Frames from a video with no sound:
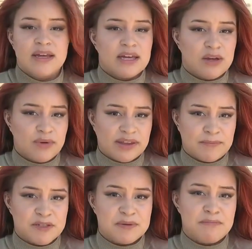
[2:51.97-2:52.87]
he wants
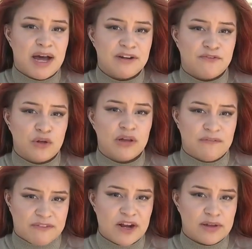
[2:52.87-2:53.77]
them to be mindful
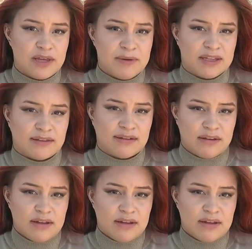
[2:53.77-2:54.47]
of their limits.